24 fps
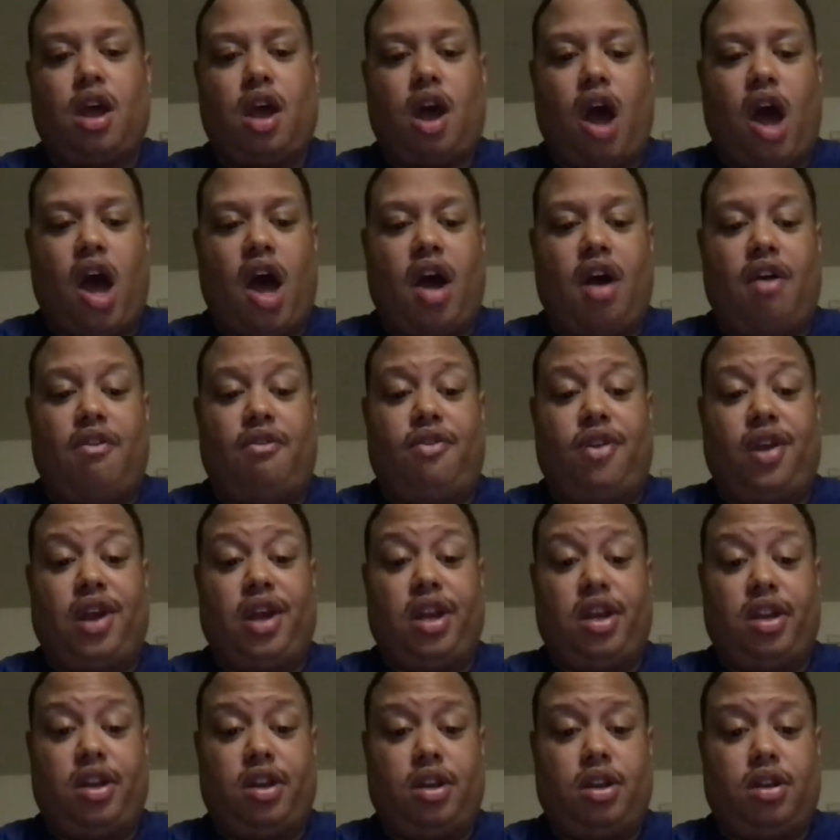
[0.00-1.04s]

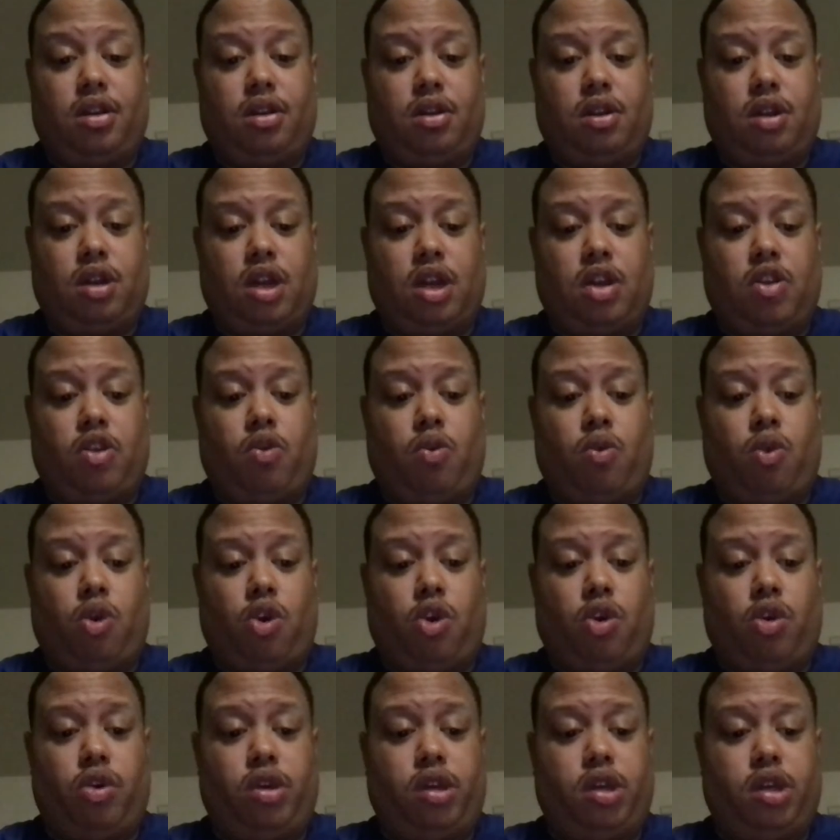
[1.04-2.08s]
event in the
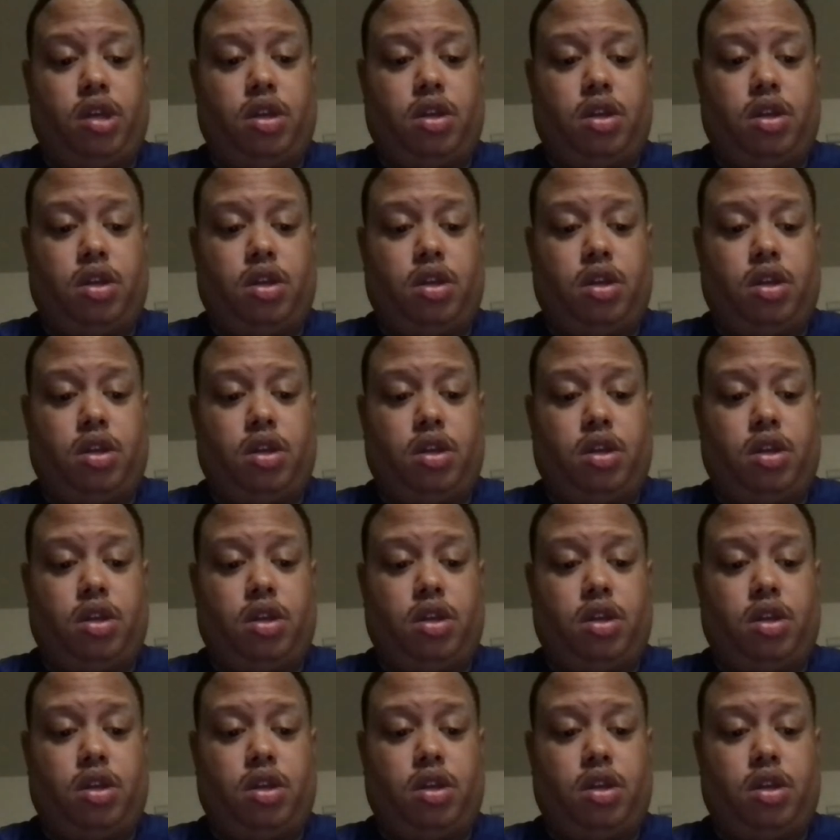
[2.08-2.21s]
world.